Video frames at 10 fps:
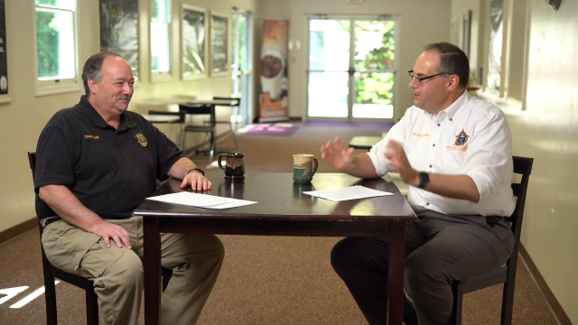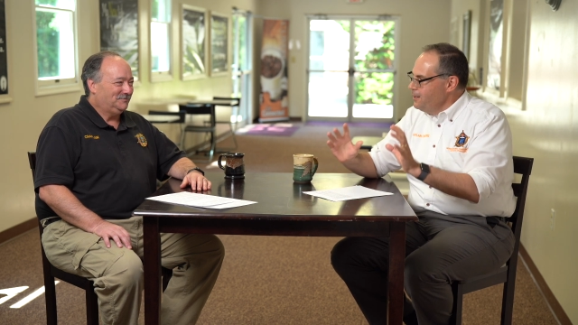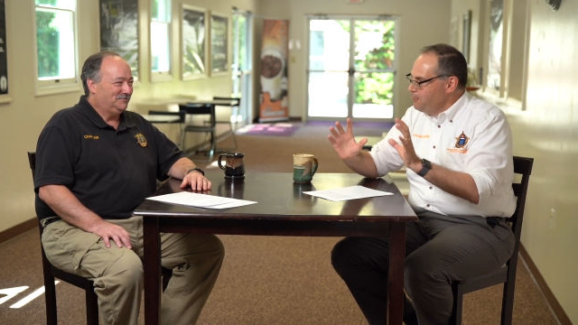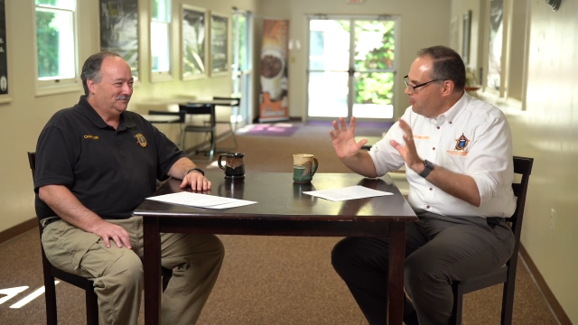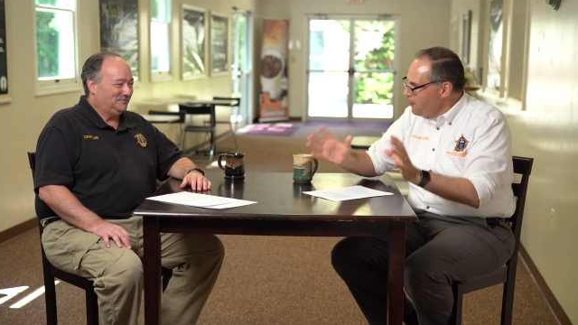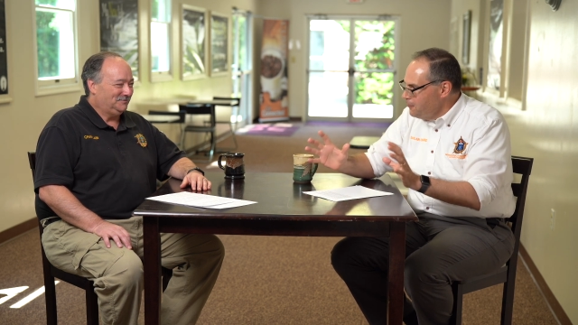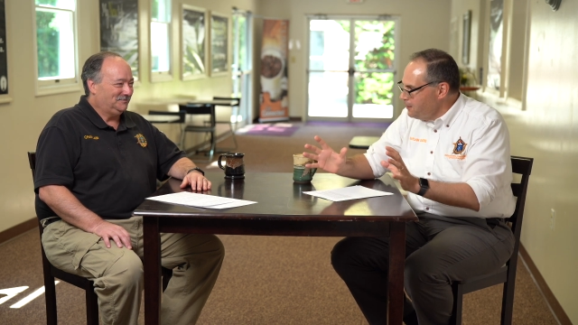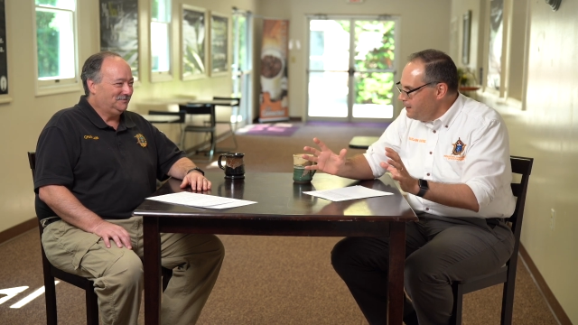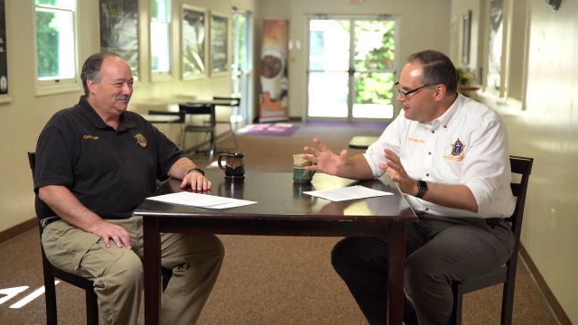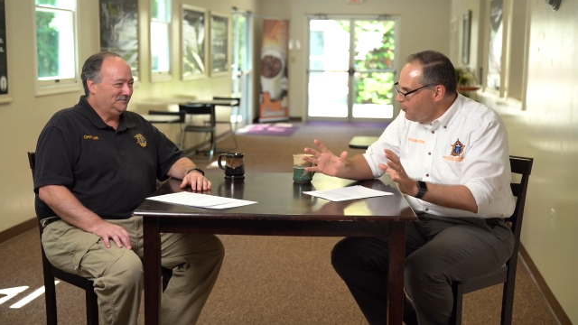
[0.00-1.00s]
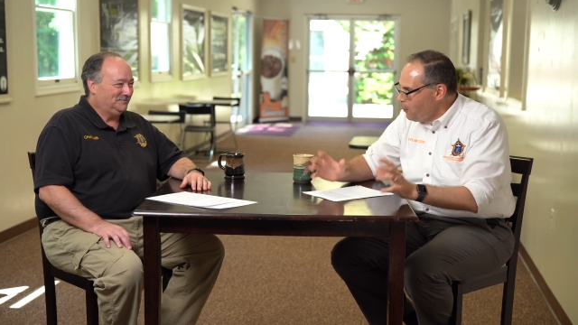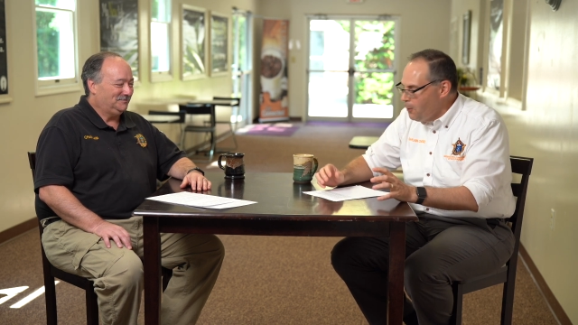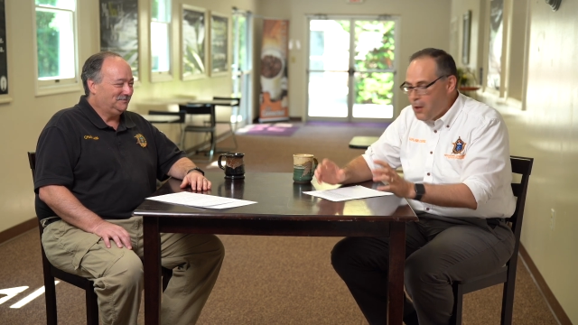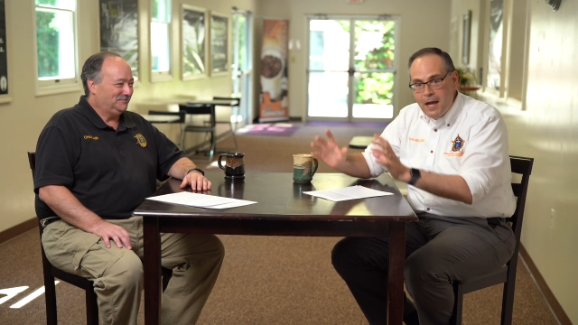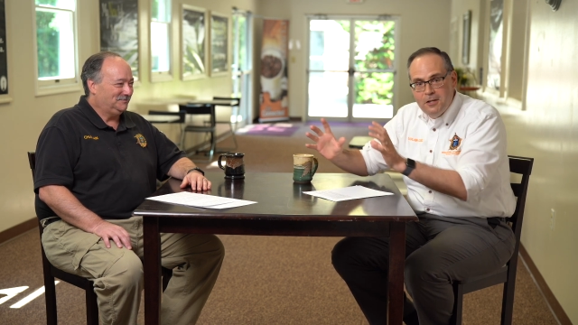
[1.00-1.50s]
Speaker 1: It's perfectly
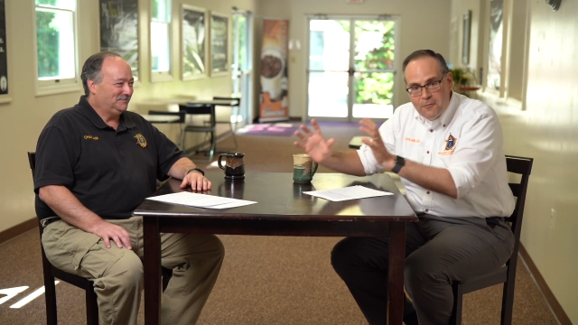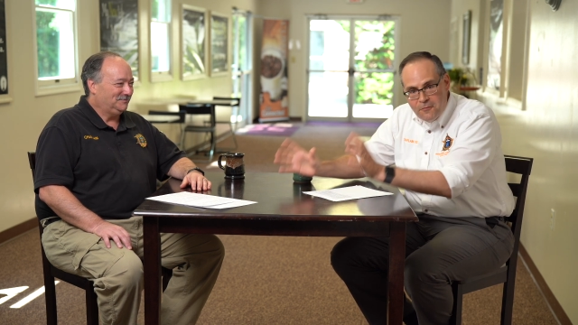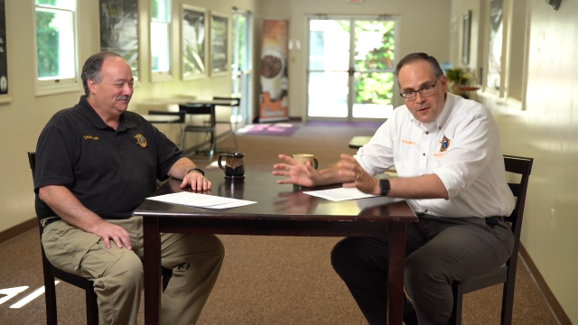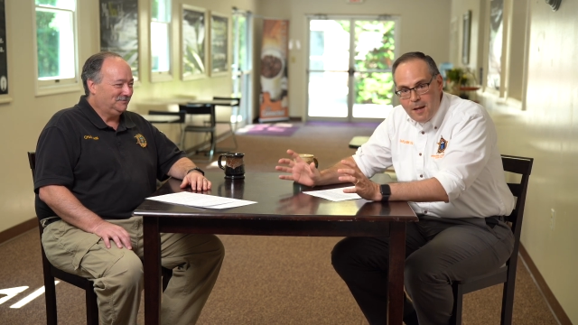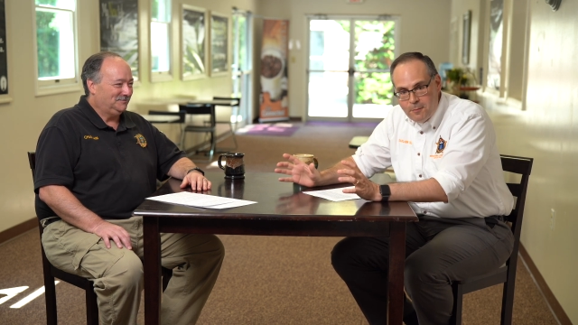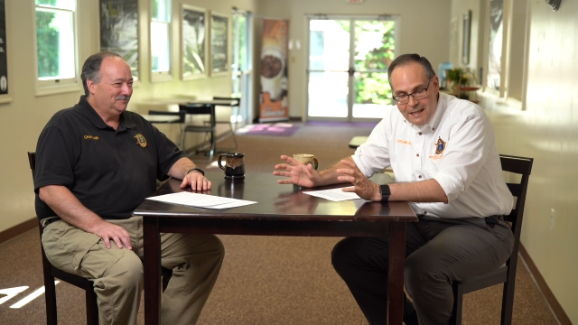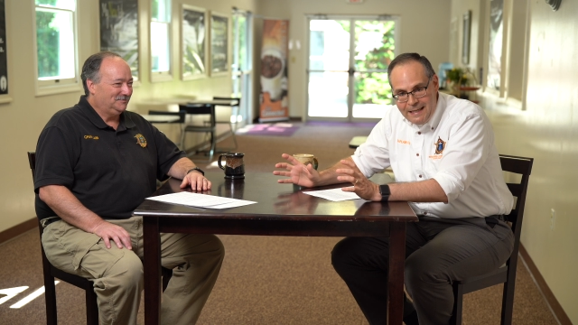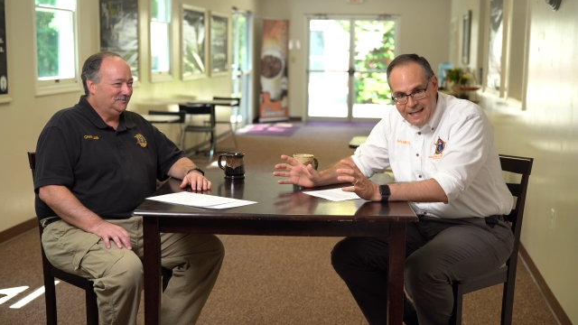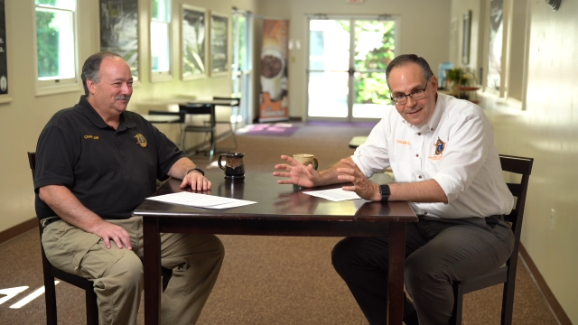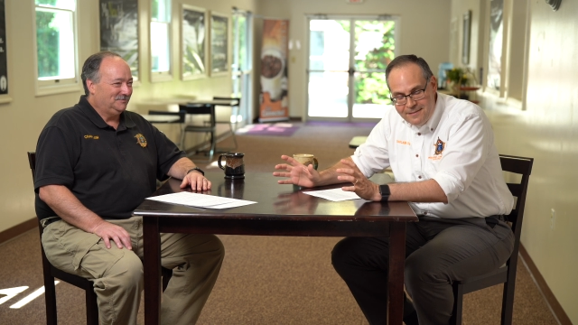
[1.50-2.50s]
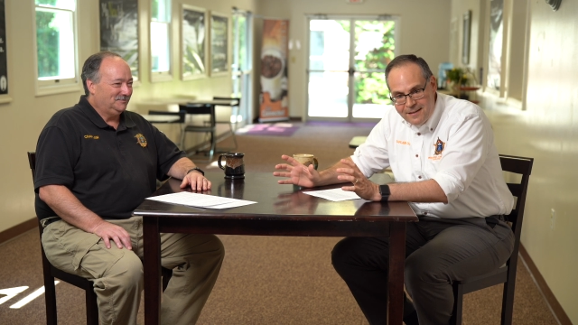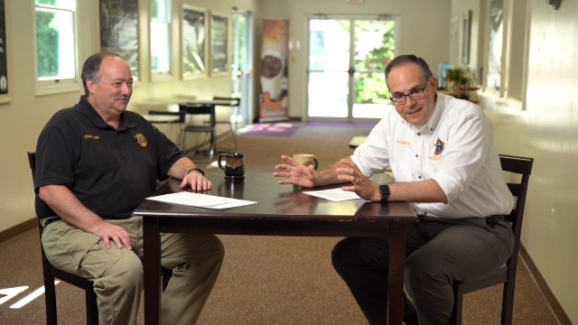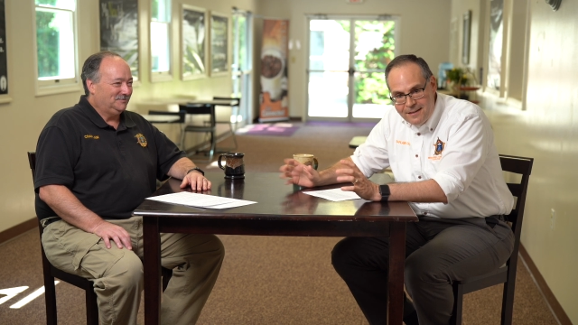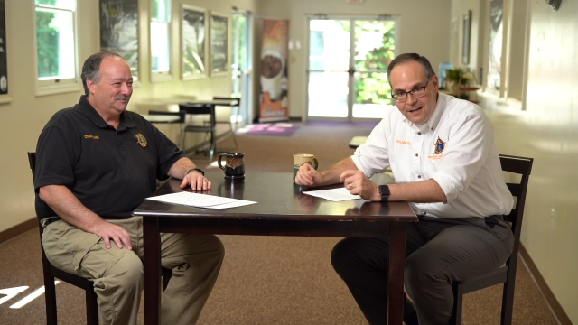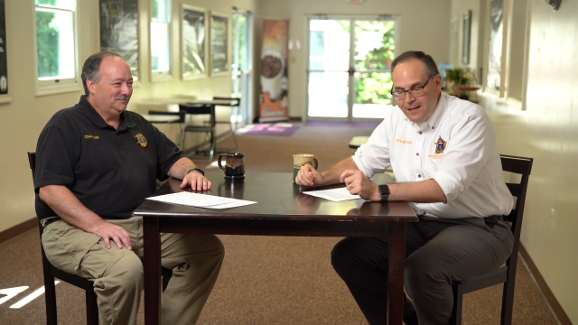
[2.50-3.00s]
normal and your family needs it.